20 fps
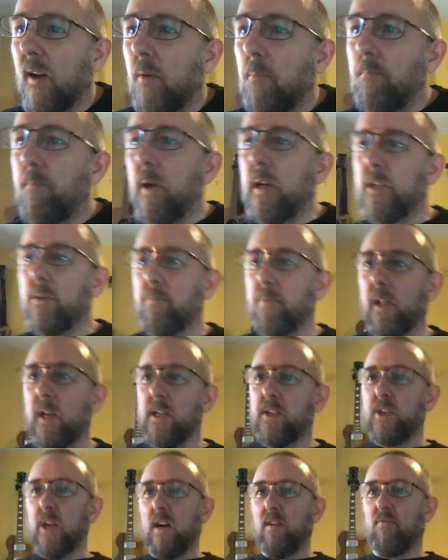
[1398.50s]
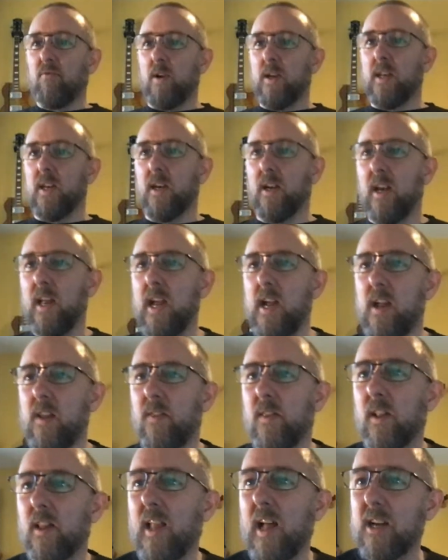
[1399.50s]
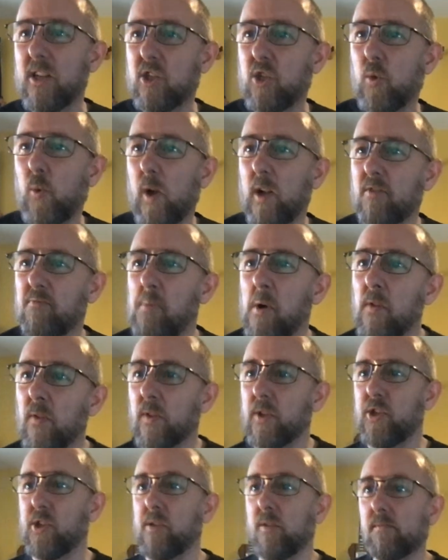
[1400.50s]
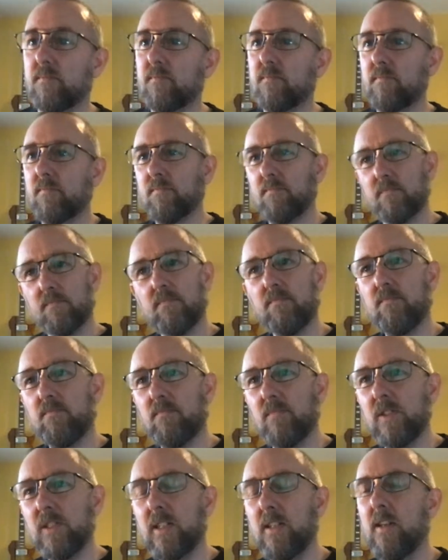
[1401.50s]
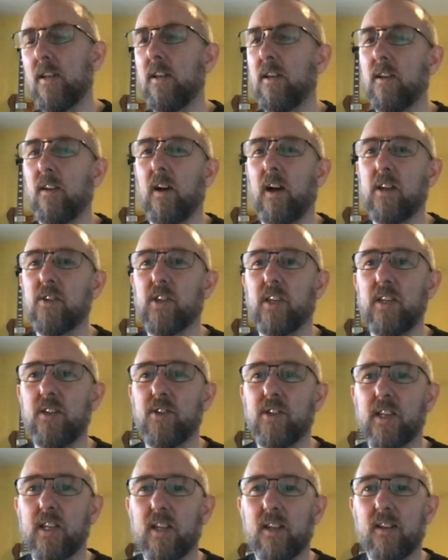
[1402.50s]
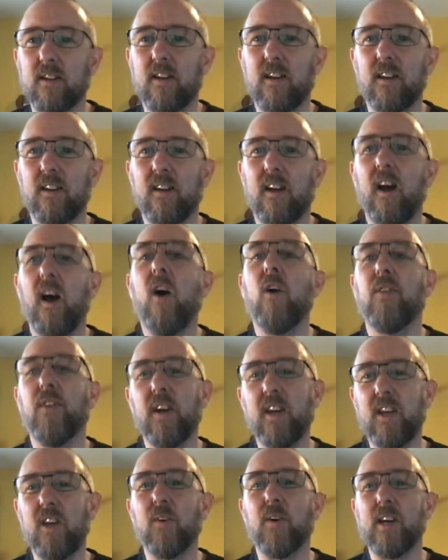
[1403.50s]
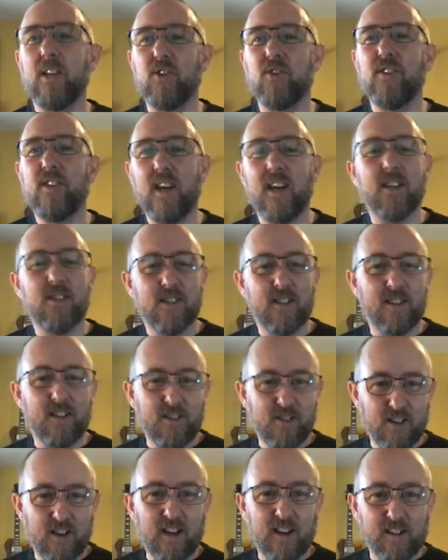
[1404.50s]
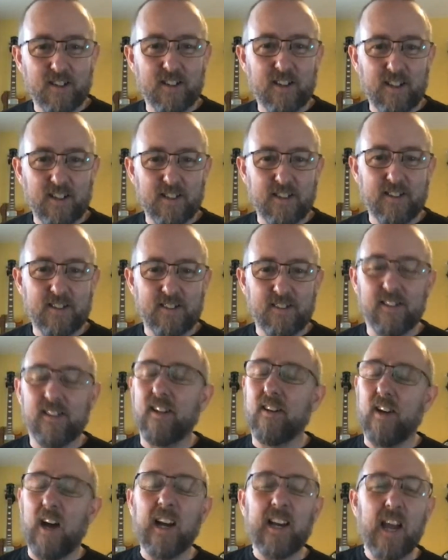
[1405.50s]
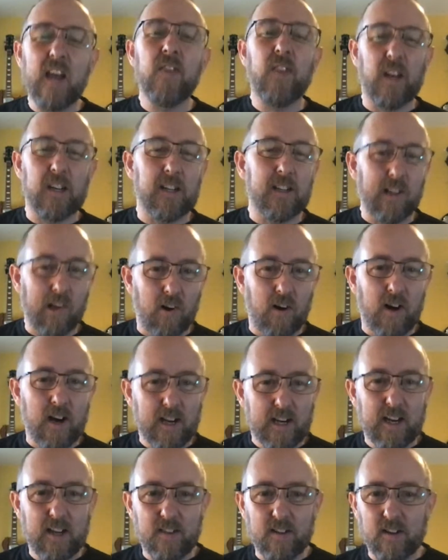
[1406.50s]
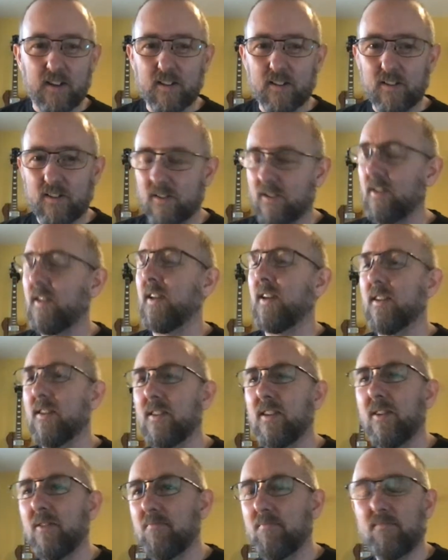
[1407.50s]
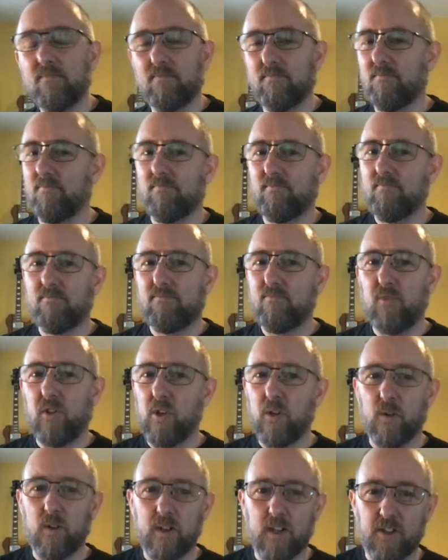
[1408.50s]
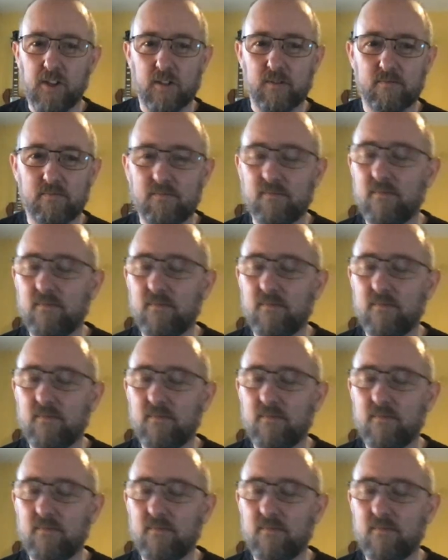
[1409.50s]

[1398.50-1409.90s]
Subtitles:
best place I've ridden in the last 12 months. That's easy. Oh, thank you, Adrian. Yes, I get that a lot. I get that a lot. Yeah. No, I don't.